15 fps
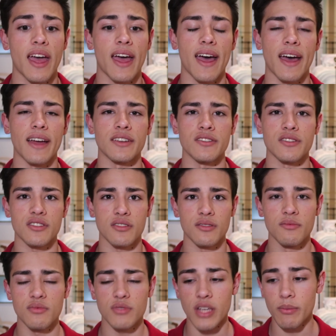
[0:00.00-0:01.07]
and
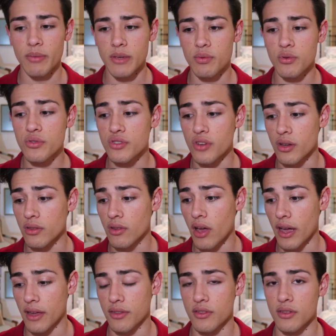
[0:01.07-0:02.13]
some people don't
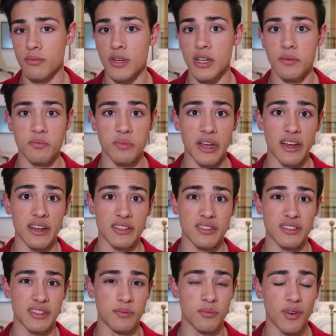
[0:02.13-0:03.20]
like them
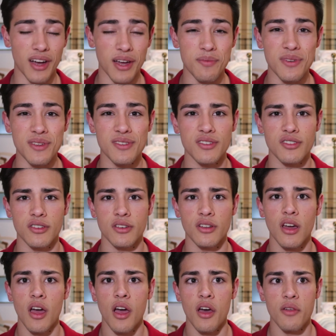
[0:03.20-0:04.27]
but in my
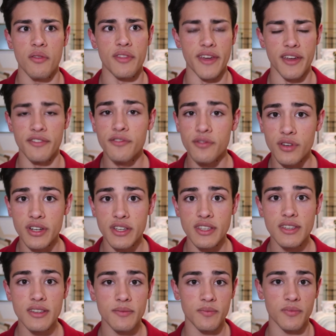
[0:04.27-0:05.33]
opinion they're
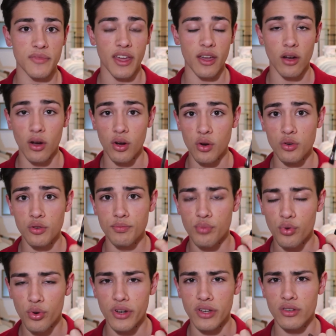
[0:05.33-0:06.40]
free, they hold
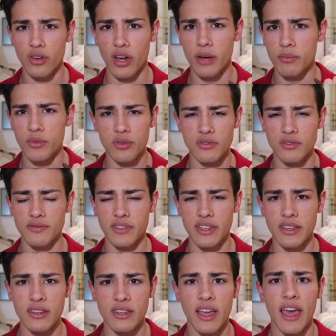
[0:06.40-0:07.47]
0.9 mils of
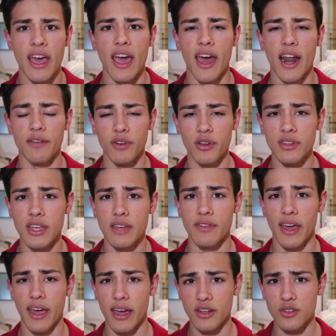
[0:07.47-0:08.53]
ink, and I've only ever
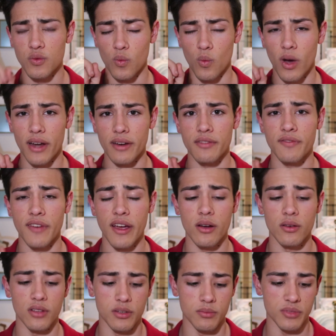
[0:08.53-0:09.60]
had one
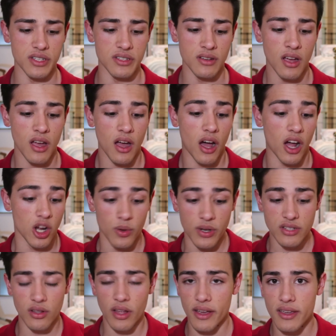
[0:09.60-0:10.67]
fail on me. I
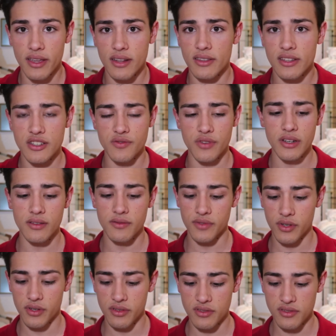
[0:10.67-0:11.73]
always like getting these free
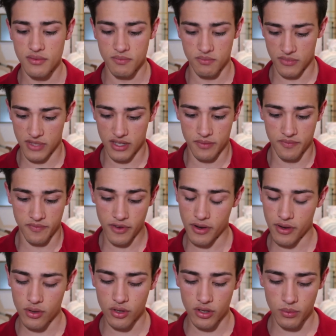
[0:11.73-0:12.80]
converters, they're
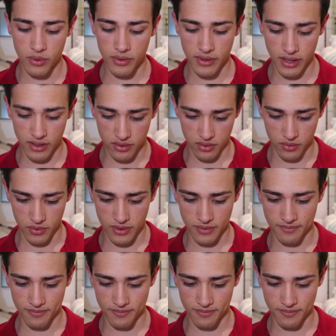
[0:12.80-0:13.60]
very good at what they do.